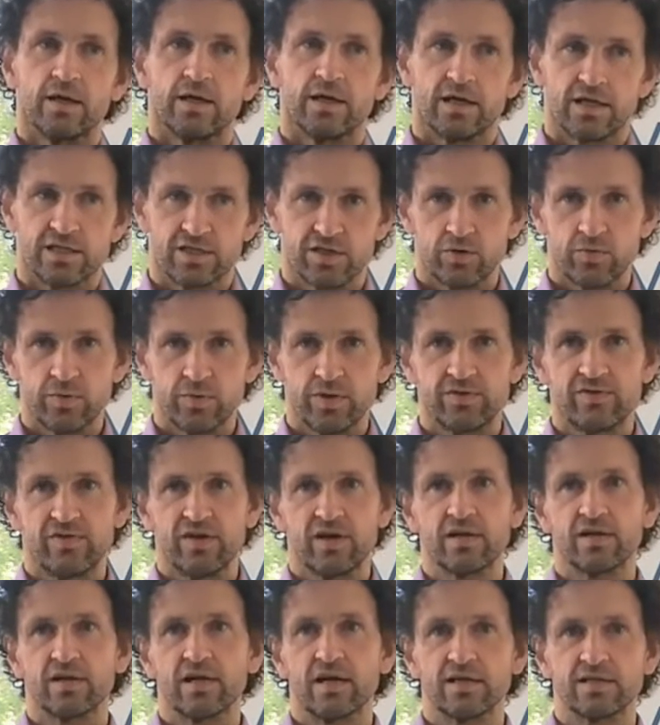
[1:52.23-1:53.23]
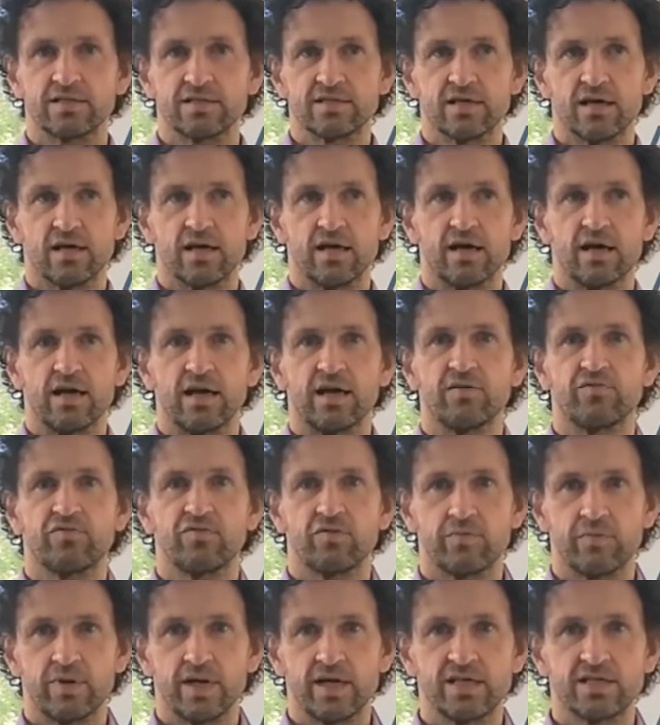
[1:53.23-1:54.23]
Yeah, so we think that
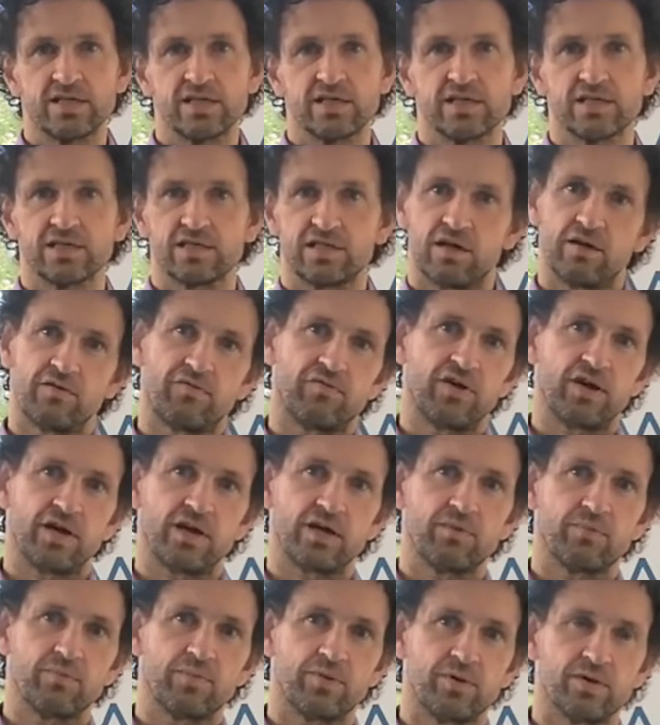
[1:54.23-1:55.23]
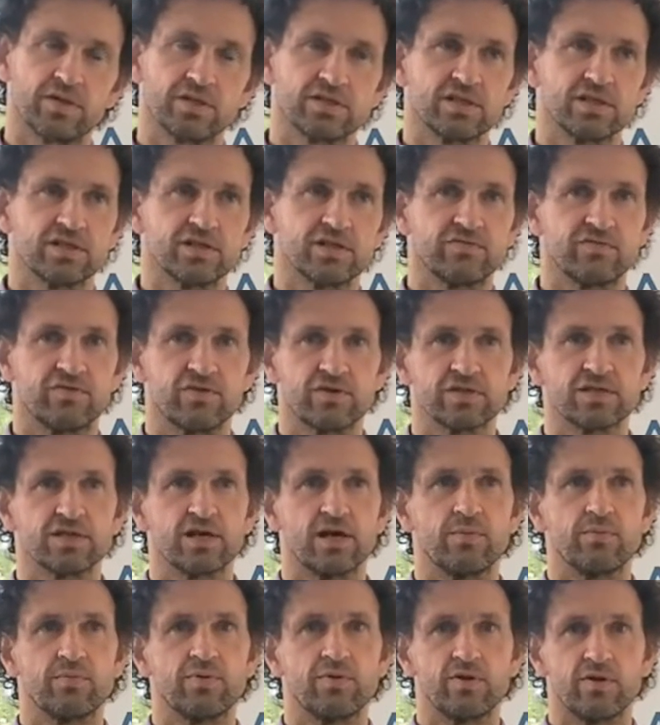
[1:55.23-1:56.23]
information is very important, for
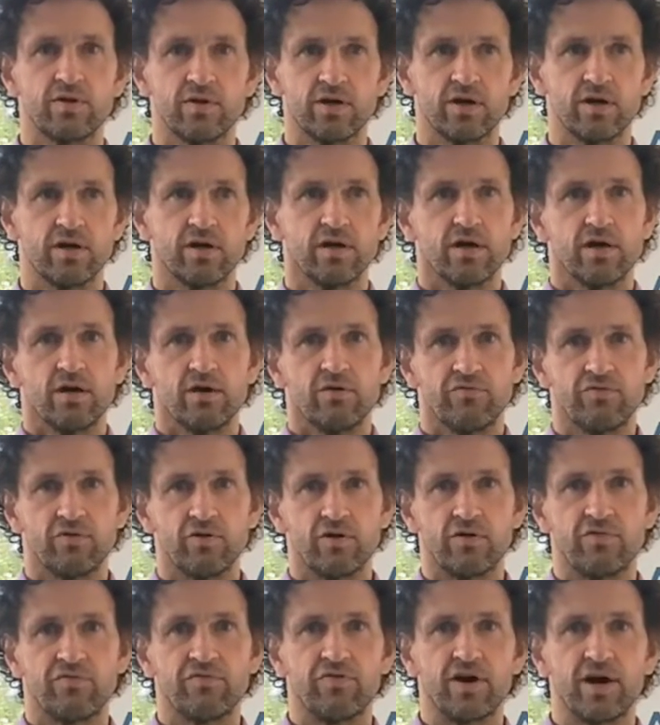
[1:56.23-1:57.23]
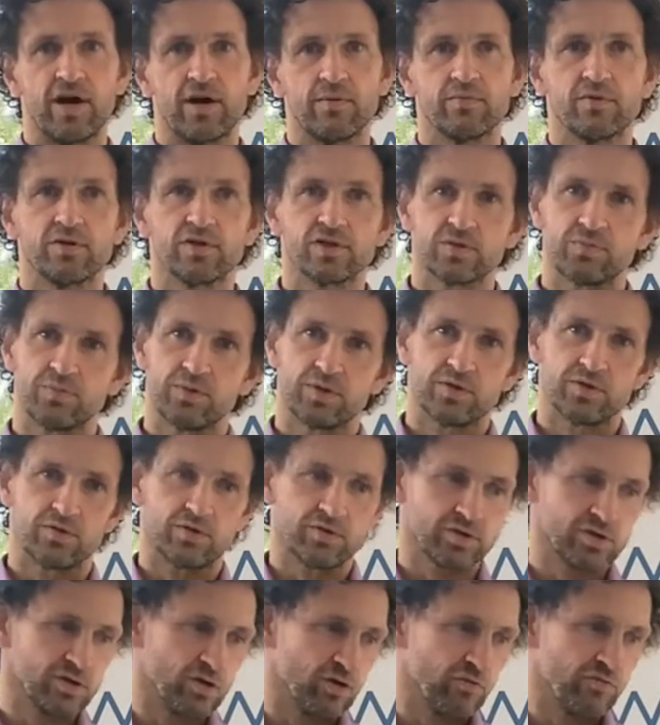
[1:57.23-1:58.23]
example, for farmers, but
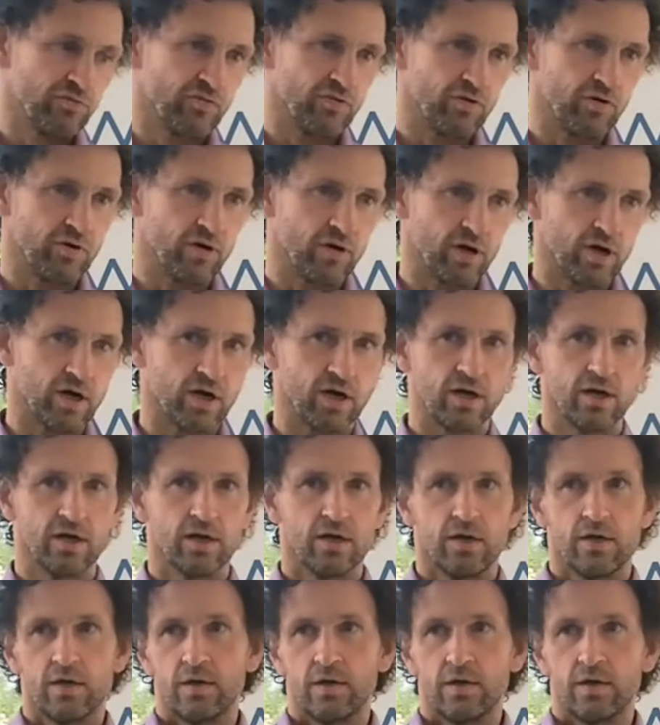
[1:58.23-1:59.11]
also for